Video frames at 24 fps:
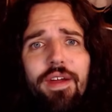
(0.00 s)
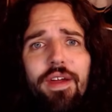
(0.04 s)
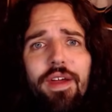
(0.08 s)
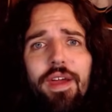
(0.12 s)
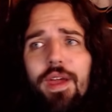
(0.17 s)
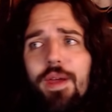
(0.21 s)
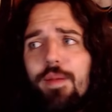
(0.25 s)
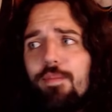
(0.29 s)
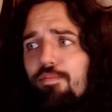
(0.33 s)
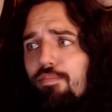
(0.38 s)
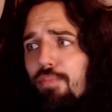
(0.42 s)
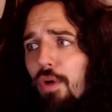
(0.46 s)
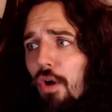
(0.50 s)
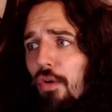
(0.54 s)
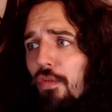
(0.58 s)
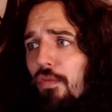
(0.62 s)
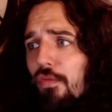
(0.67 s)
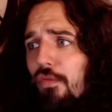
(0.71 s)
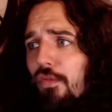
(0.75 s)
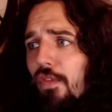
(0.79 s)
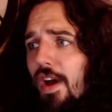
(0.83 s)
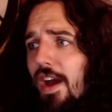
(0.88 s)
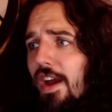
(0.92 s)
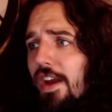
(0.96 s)
and
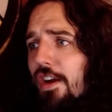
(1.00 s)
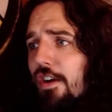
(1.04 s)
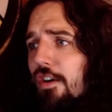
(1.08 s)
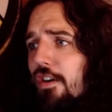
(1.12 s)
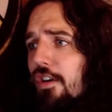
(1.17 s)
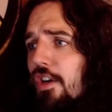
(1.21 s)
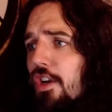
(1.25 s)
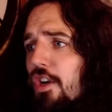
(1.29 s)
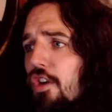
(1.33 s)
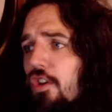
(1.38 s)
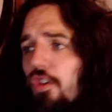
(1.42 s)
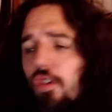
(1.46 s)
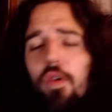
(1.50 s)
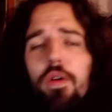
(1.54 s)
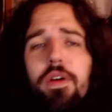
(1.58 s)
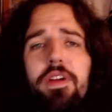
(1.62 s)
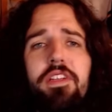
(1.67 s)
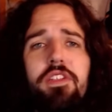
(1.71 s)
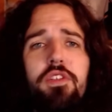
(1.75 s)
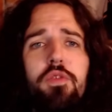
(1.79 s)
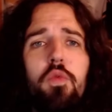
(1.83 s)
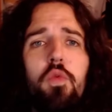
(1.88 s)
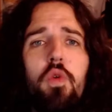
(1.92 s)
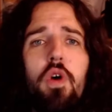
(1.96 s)
poof, I heard a
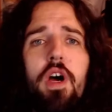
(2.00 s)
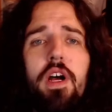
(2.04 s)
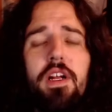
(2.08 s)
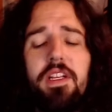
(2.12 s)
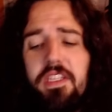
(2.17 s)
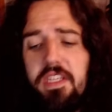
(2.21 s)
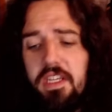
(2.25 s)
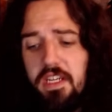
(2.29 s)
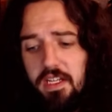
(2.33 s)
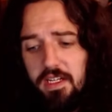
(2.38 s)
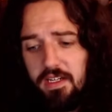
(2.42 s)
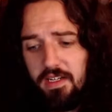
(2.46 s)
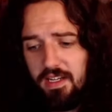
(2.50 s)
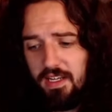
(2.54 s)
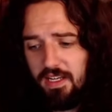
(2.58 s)
noise, walked in,